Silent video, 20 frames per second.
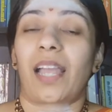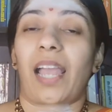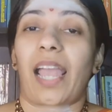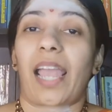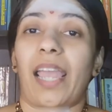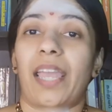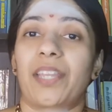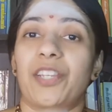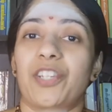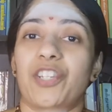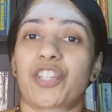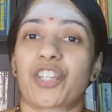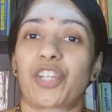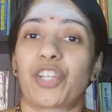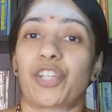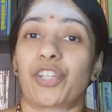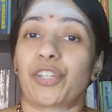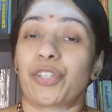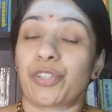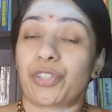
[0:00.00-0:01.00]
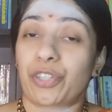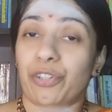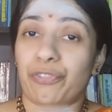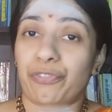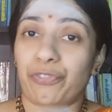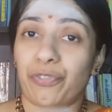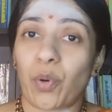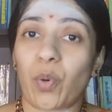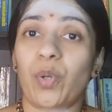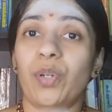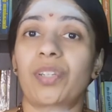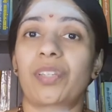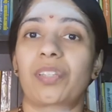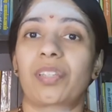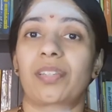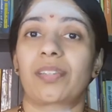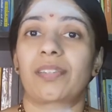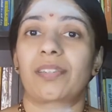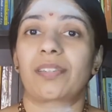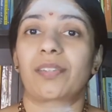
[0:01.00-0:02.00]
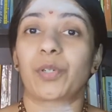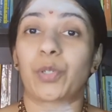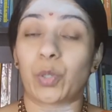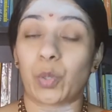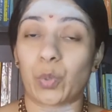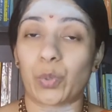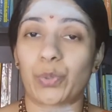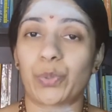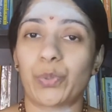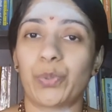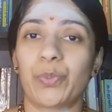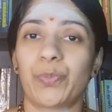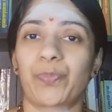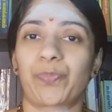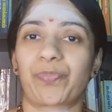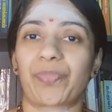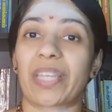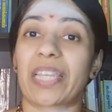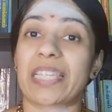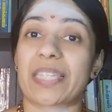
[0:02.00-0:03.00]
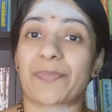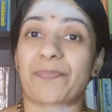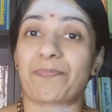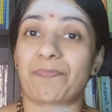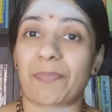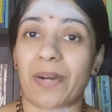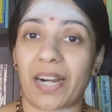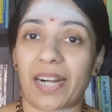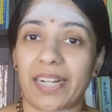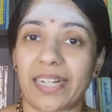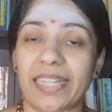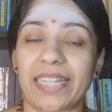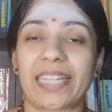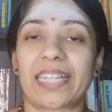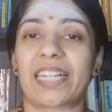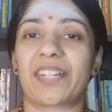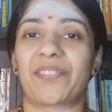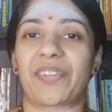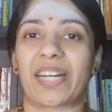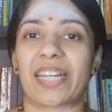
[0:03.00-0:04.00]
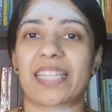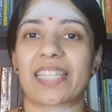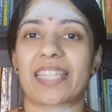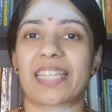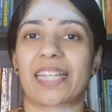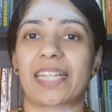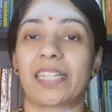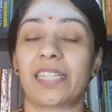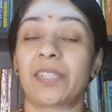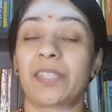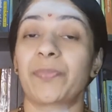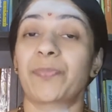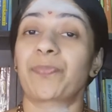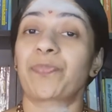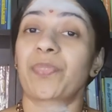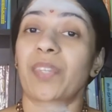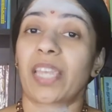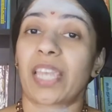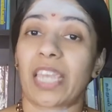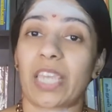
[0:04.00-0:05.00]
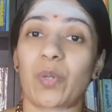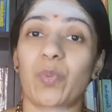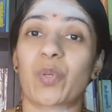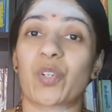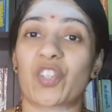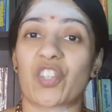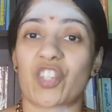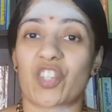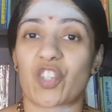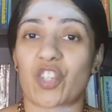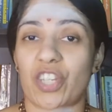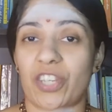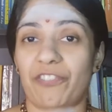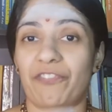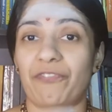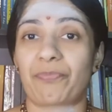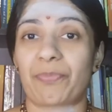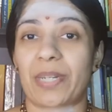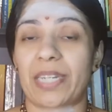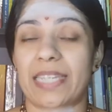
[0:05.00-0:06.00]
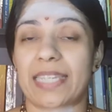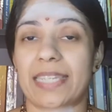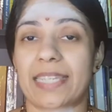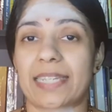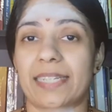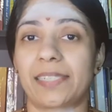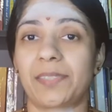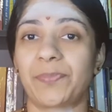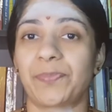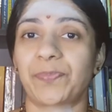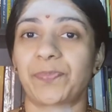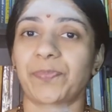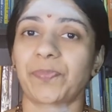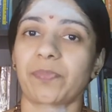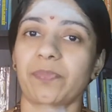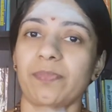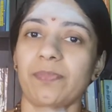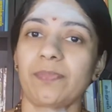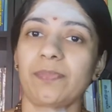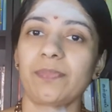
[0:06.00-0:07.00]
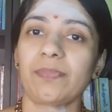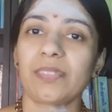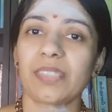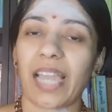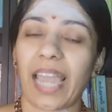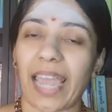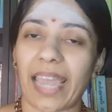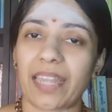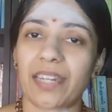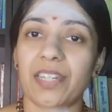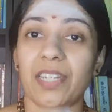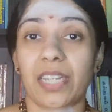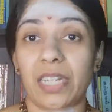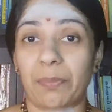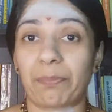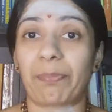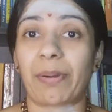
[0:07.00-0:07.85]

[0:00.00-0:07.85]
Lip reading: And the fourth guru is Manika Vasagar. He was a chief minister and in